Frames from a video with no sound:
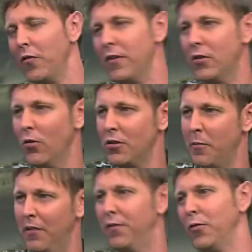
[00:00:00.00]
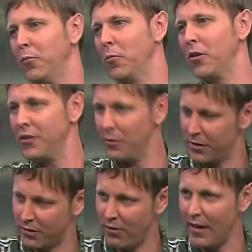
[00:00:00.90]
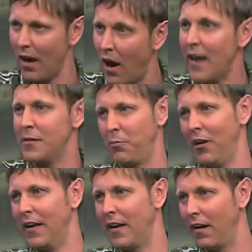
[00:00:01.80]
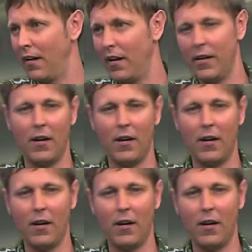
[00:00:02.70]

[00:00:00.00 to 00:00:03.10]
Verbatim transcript: We often talked about football because it was a great icebreaker. Yeah.